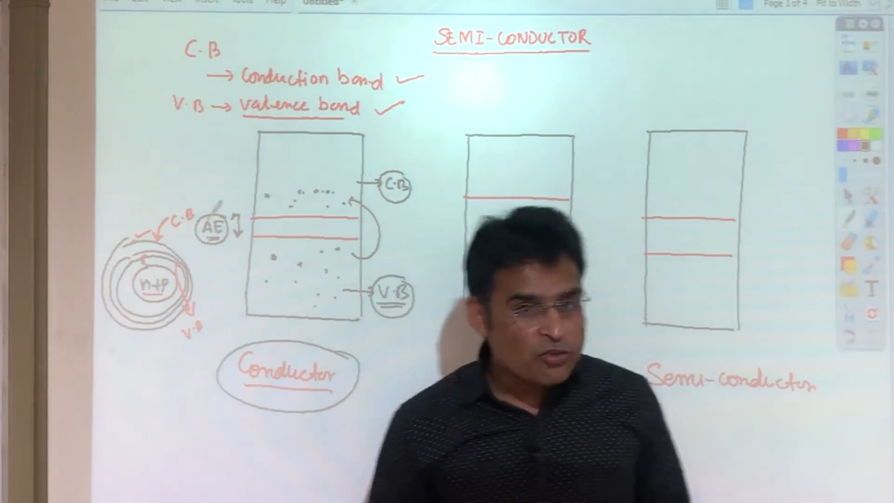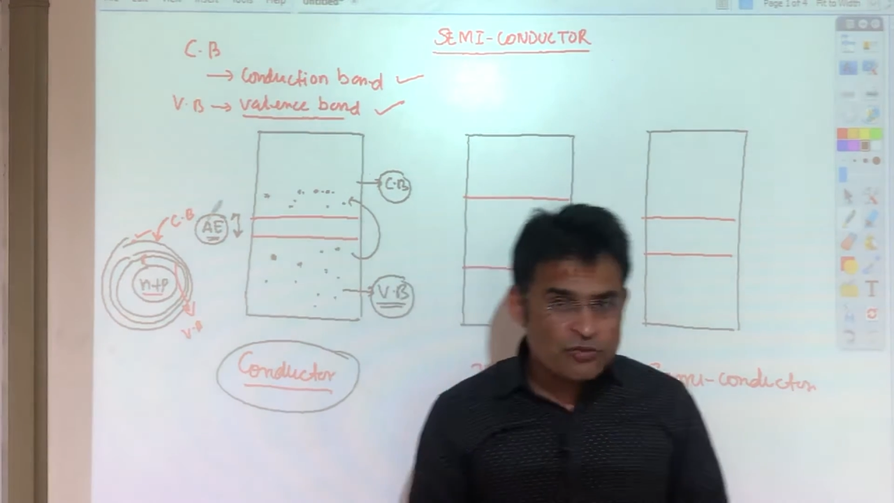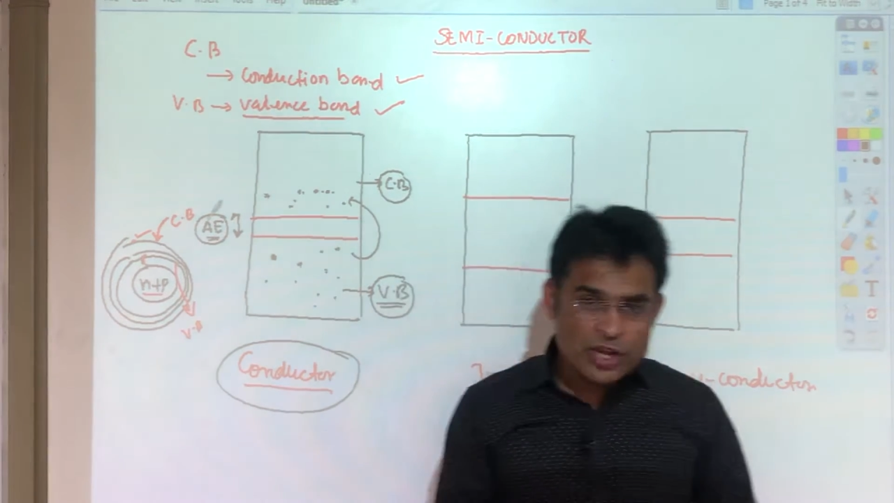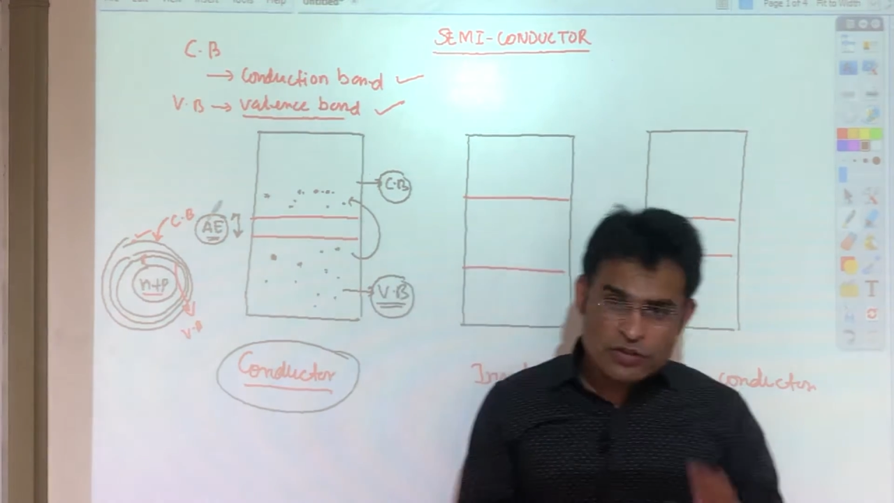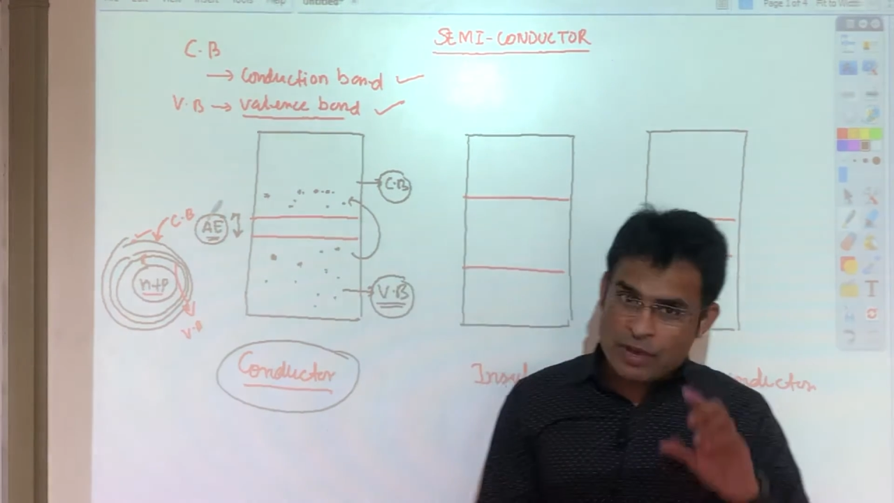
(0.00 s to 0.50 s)

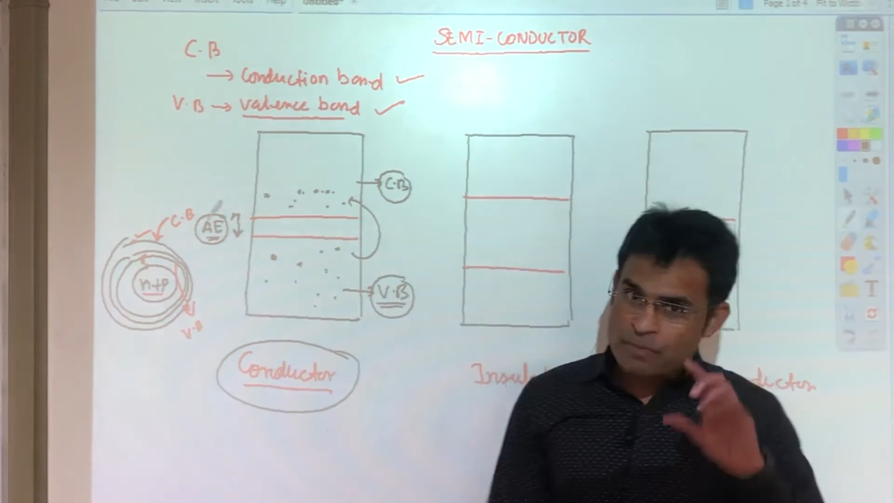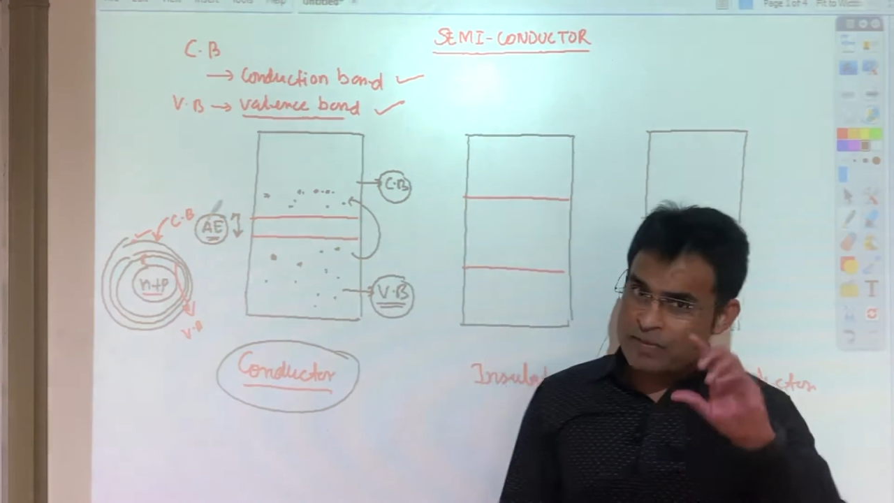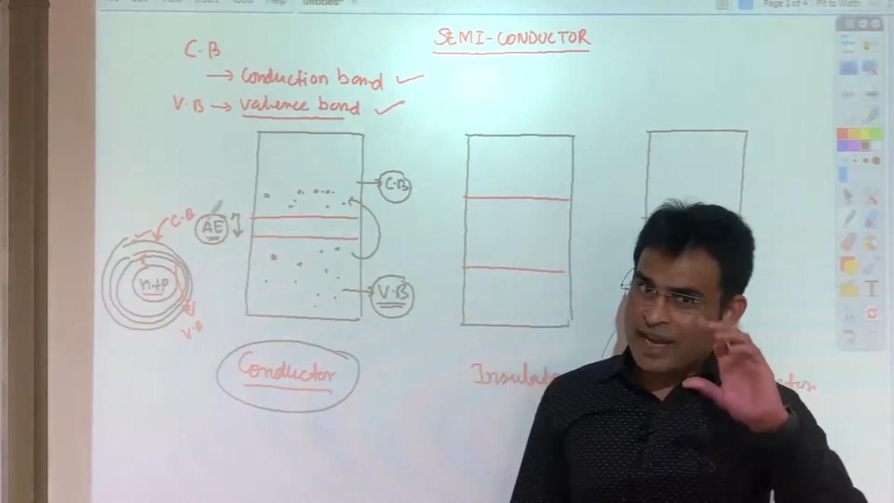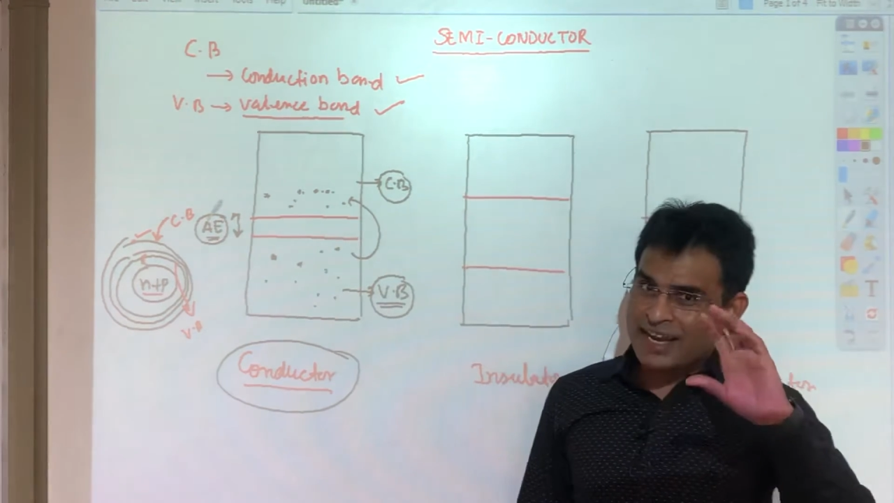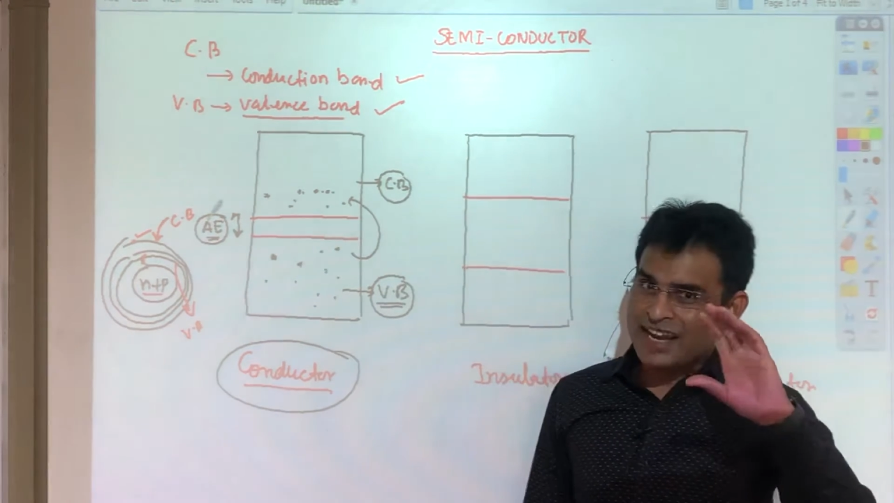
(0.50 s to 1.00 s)
when you
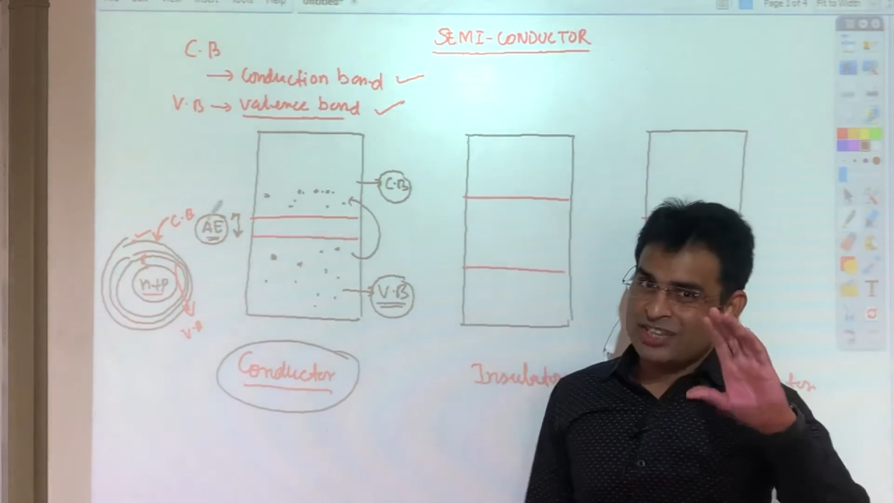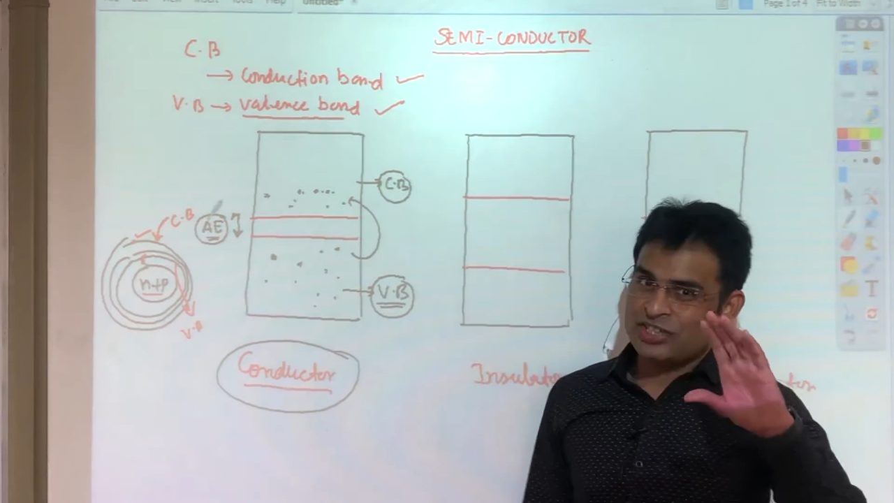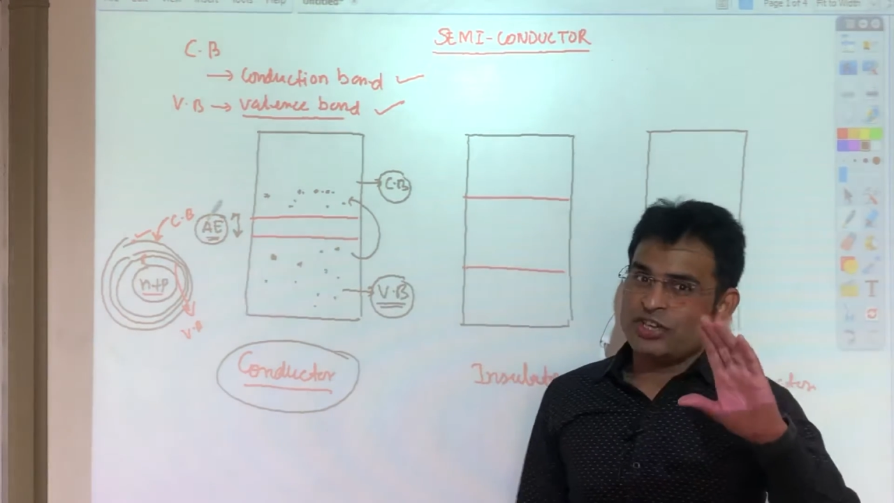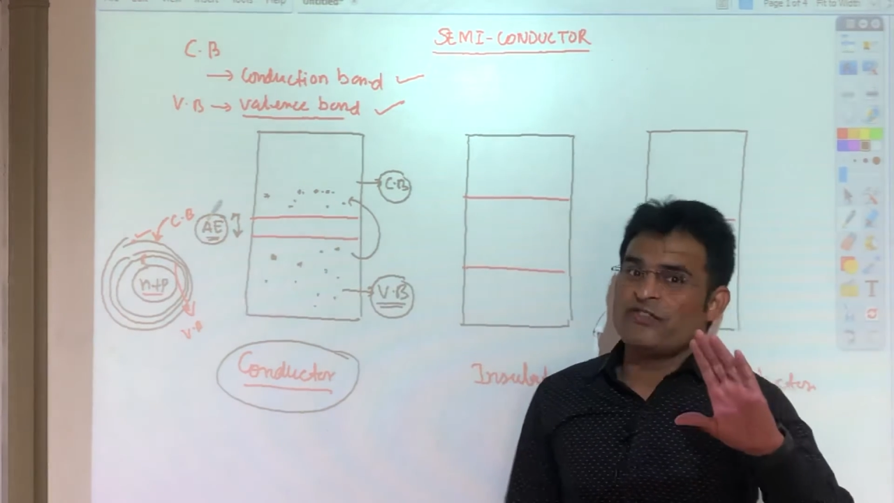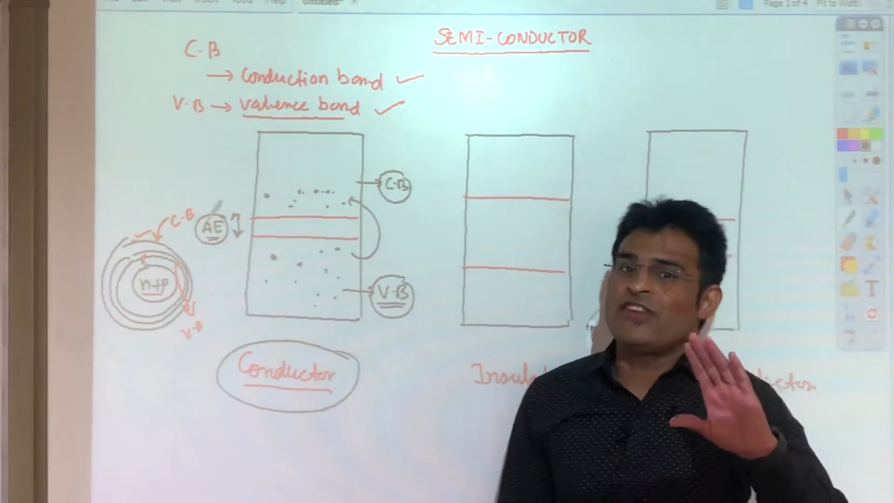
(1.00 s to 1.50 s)
apply
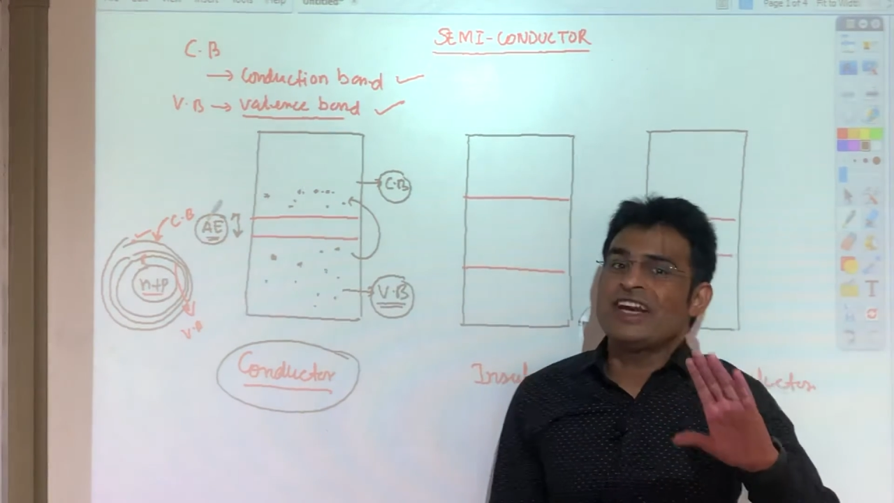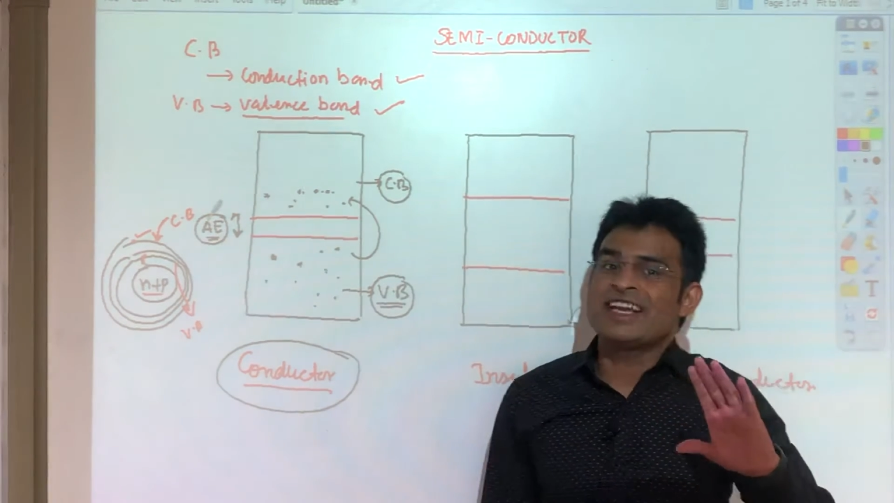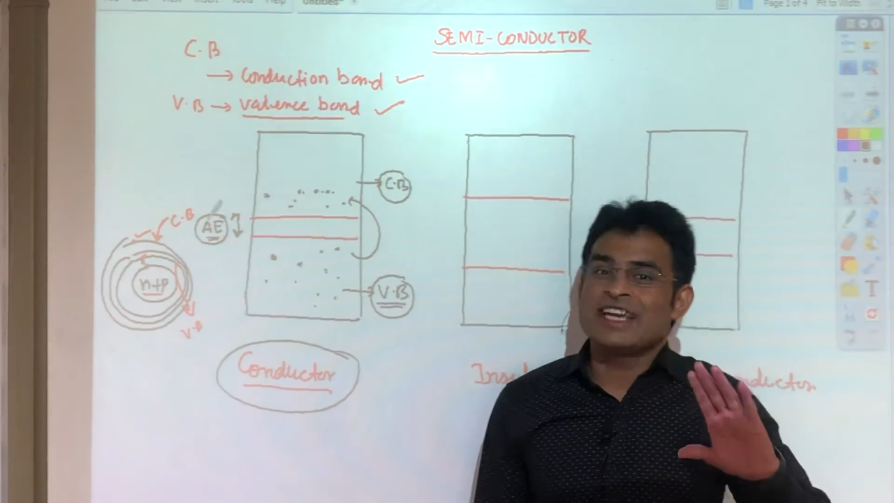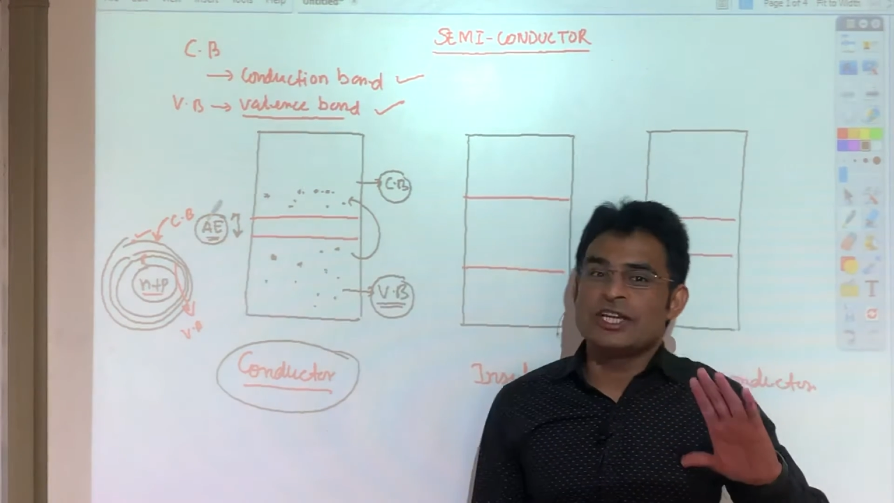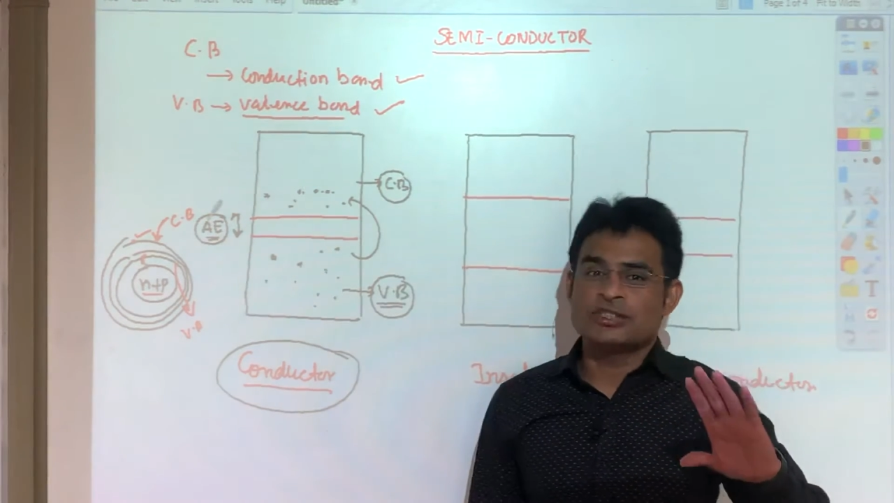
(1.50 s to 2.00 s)
electric field
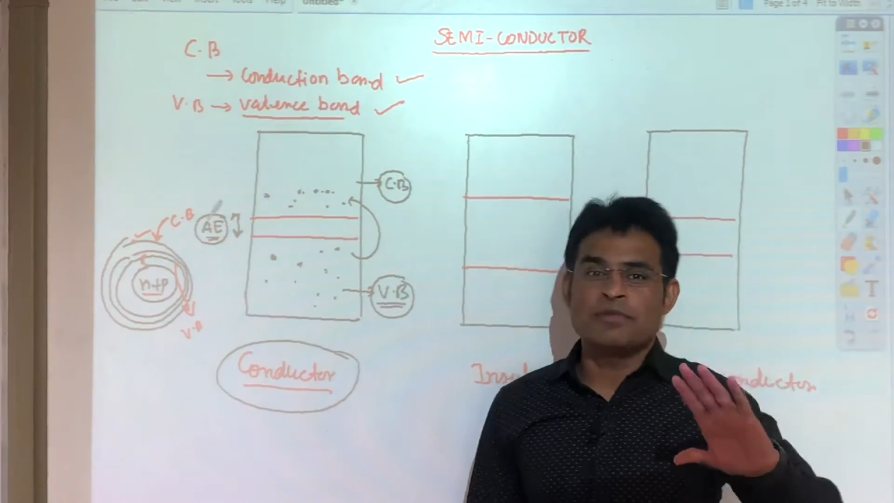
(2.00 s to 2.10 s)
in case